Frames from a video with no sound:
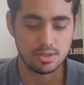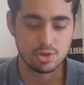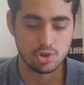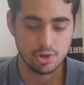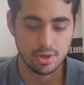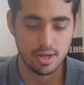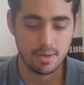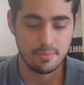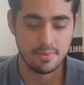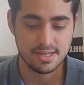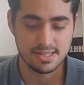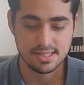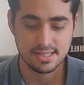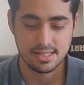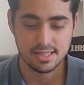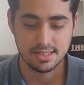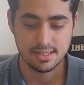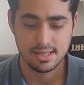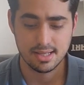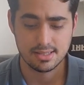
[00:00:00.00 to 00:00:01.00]
so yeah
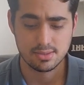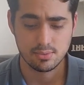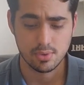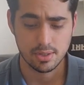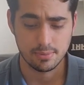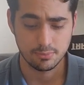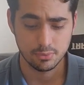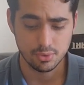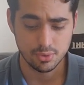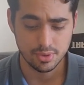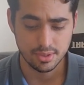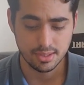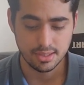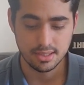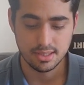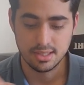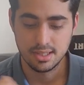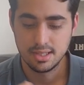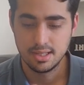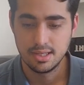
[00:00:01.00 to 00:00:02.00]
basically that's what I'm
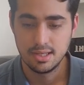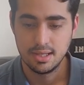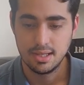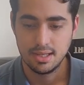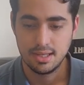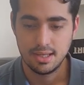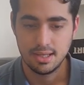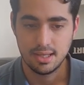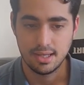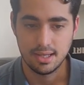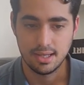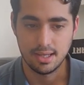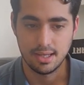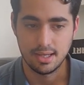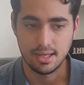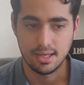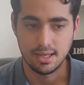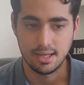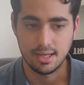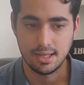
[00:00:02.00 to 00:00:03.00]
doing
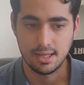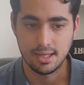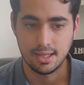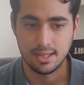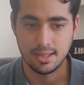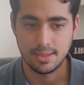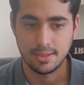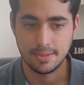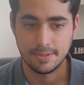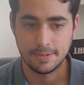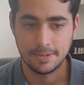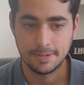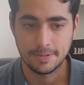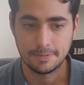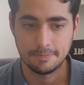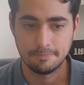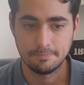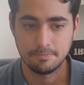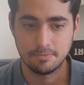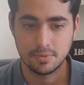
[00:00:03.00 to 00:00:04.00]
and
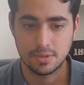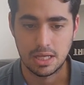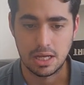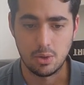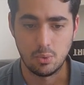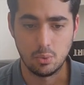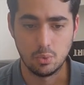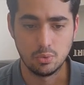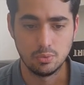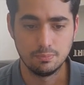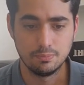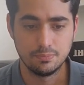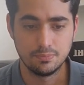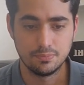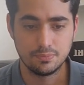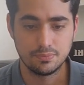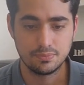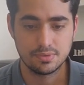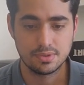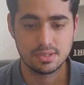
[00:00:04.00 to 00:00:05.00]
I will
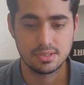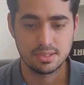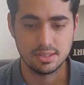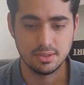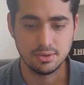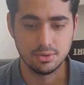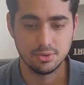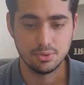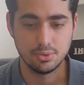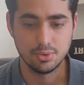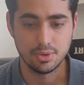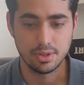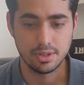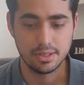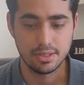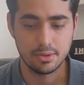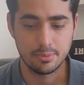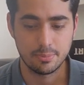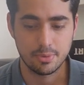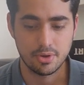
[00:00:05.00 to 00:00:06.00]
still do a
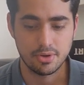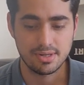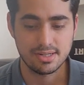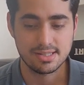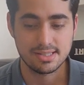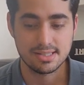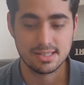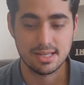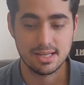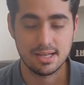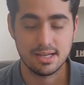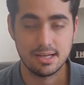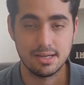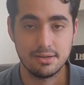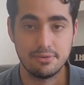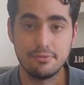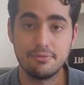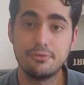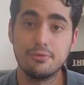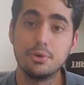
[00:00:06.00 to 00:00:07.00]
little progress.
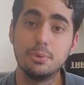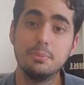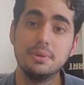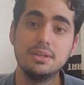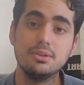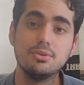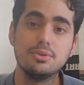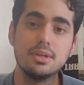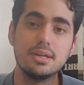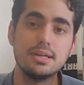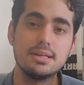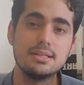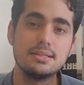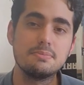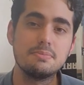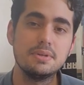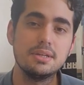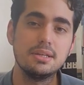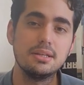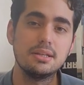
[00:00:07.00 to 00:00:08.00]
Uh, for me today
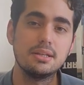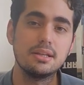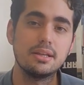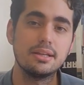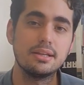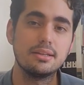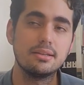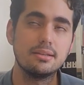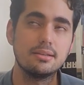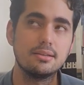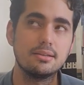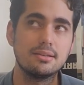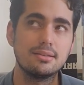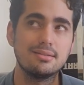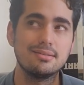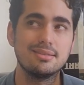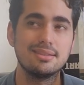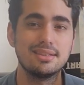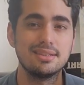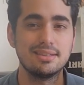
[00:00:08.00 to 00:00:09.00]
it's been like
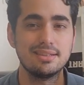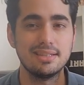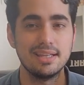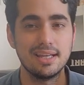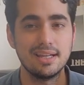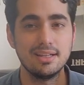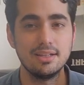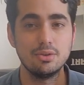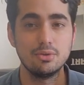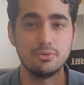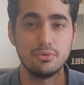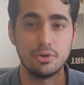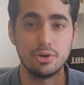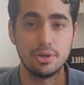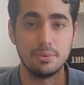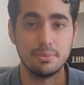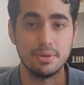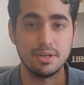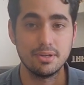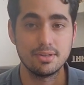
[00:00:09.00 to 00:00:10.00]
30 to
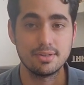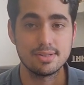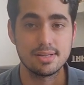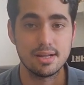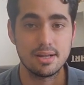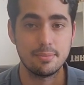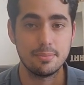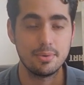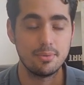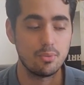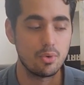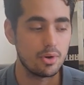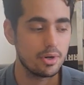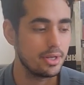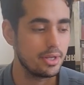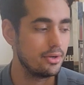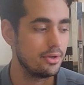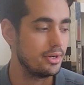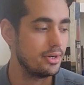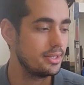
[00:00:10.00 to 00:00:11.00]
40 minutes that I've been
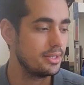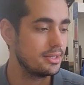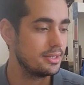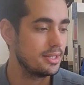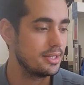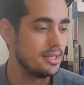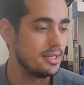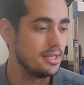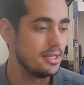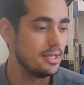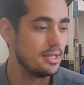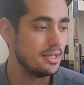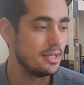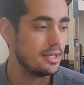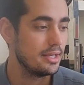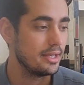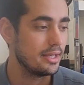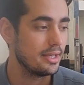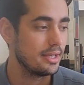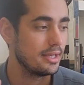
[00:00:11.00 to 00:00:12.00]
working on it
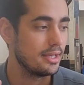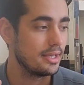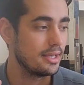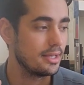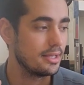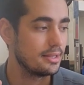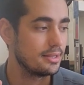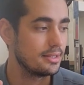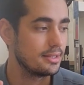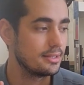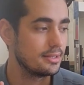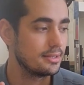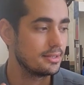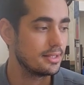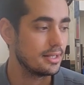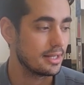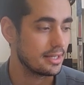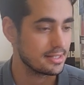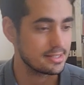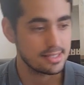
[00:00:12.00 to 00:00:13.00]
and
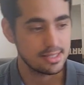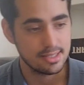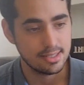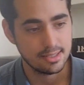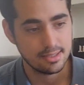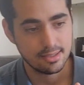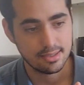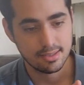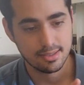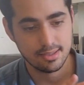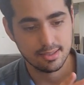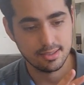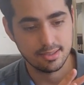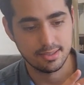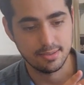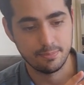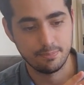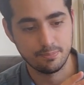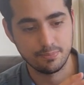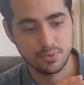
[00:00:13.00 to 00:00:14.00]
like I say
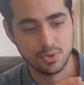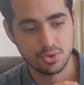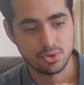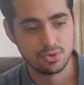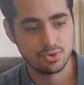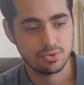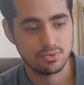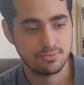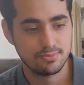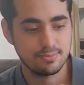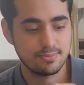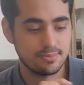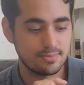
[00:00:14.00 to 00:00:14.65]
I'm just